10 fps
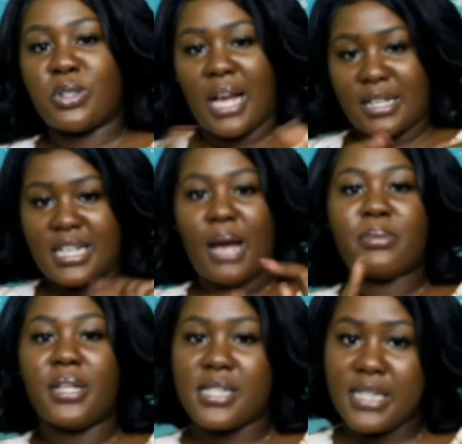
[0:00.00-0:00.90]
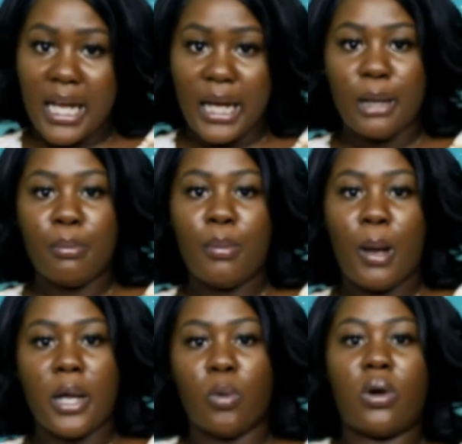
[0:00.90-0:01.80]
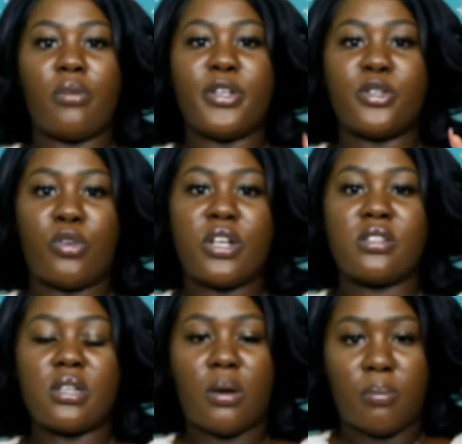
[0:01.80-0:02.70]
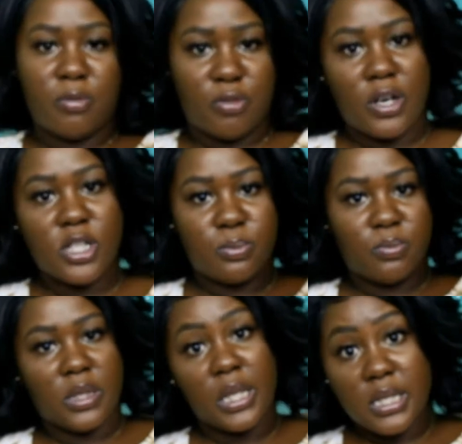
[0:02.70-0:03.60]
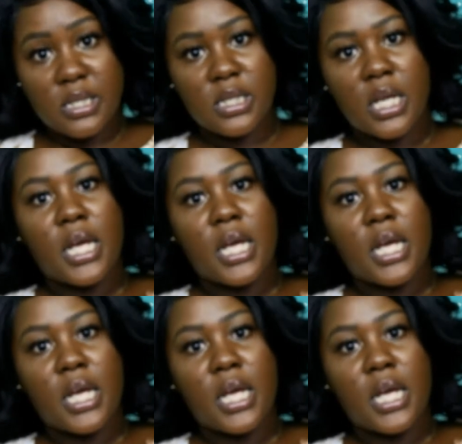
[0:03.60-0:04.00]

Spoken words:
I typed his name in one of his friend list.